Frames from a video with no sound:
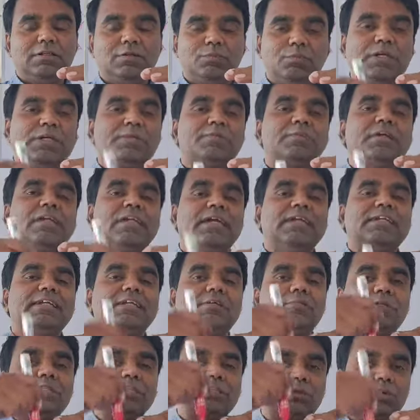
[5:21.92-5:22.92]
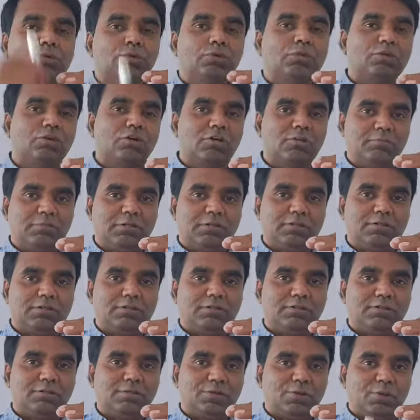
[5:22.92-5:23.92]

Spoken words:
When will light emerge through the normal?